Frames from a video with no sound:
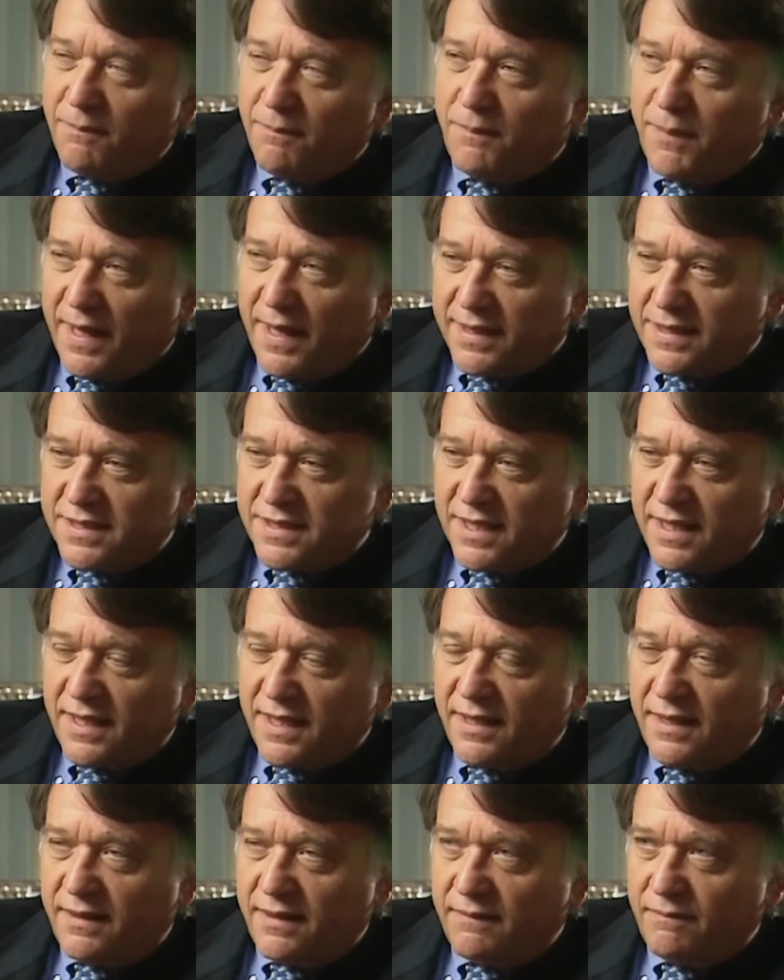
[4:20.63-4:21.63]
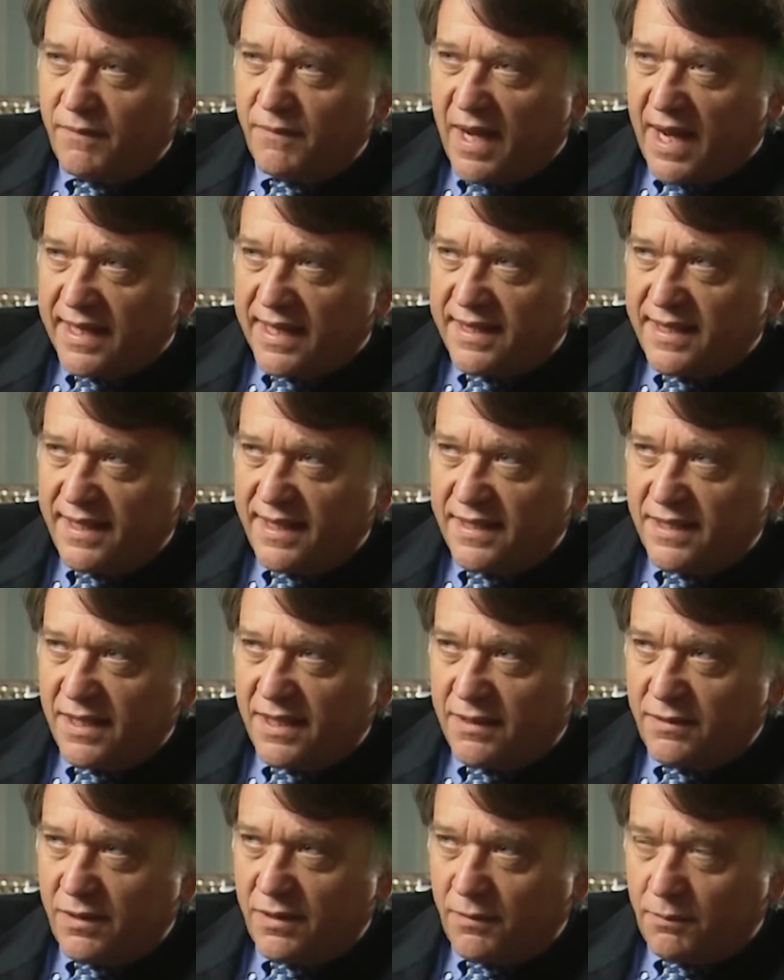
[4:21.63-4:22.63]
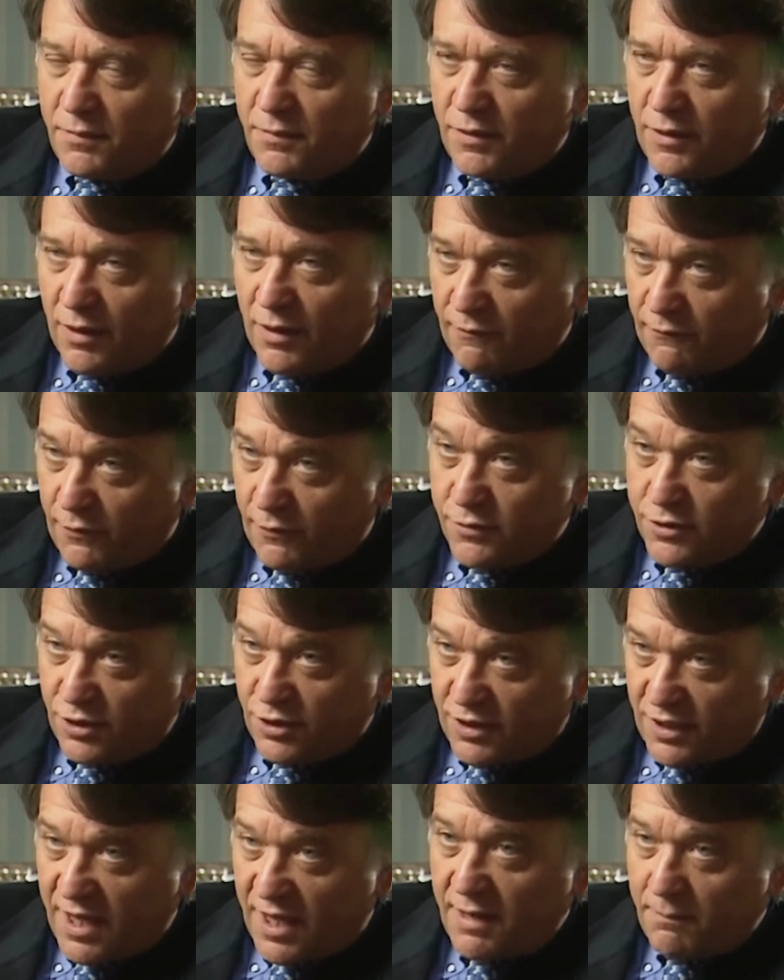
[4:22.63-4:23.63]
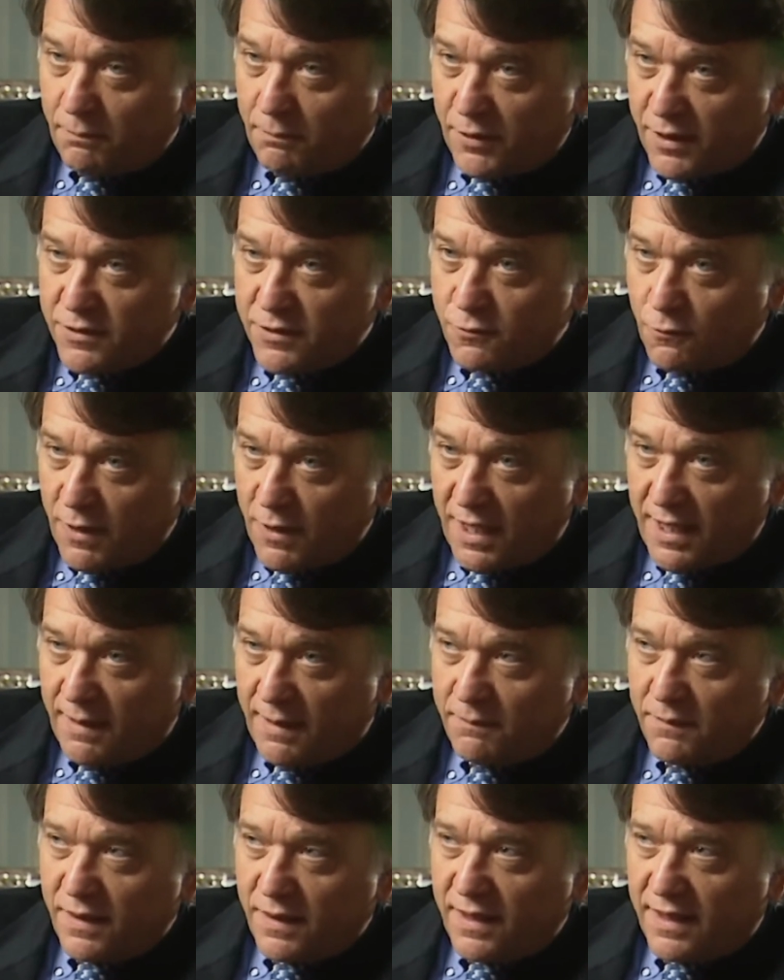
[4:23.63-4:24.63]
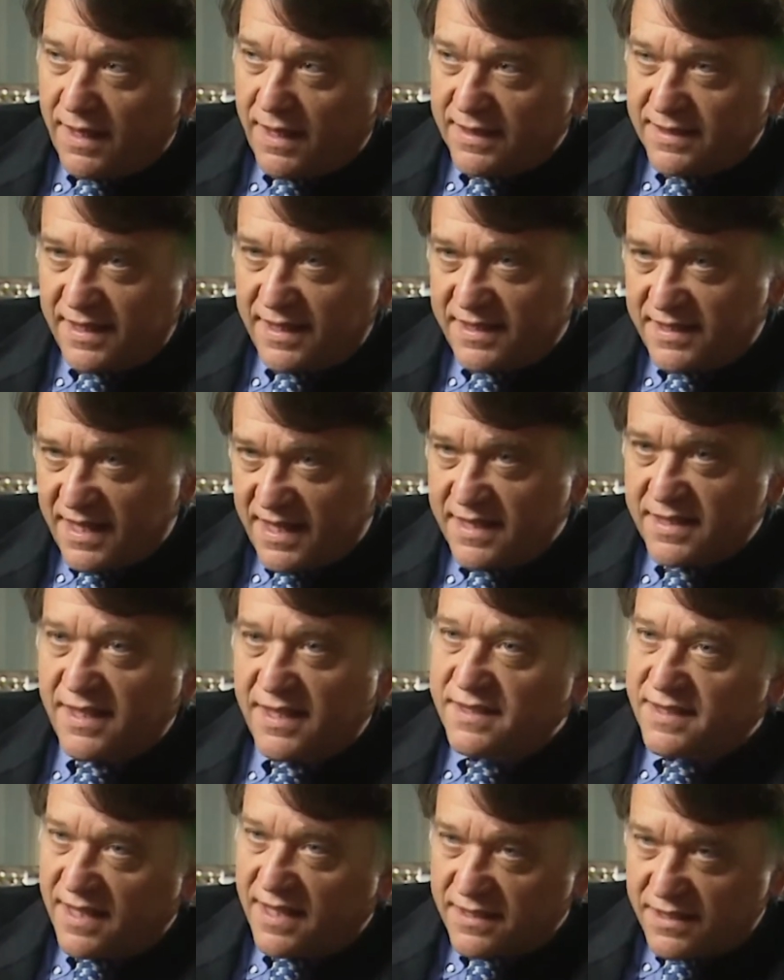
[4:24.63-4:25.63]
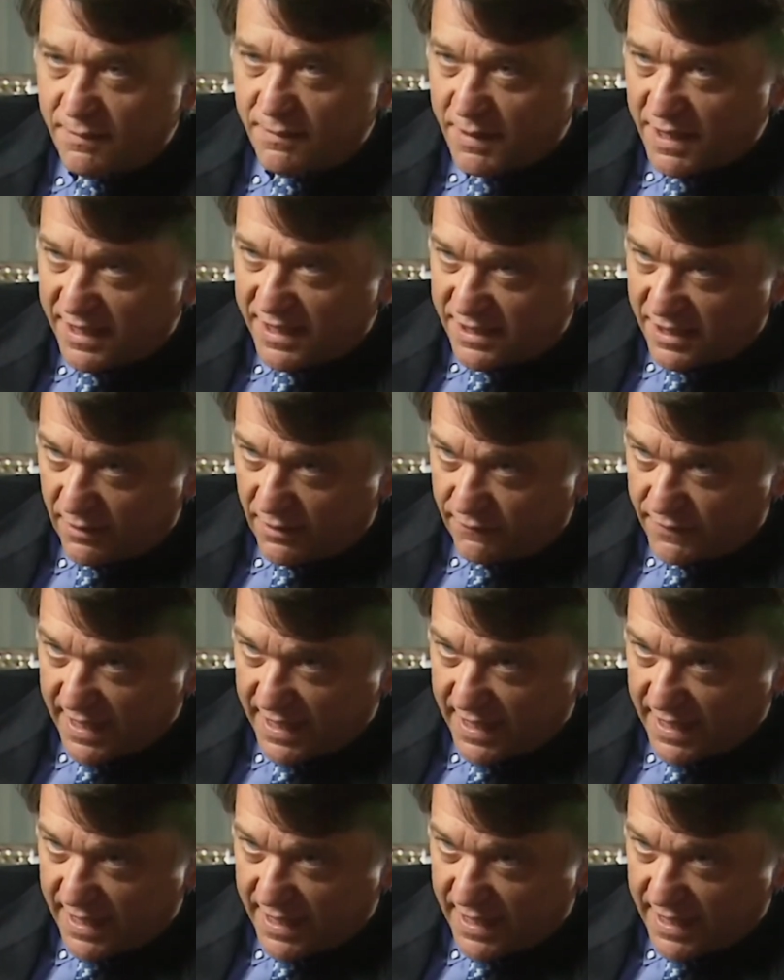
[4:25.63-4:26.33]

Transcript: But uh, I think that the, the future king, Prince William, has the sense and sensibility of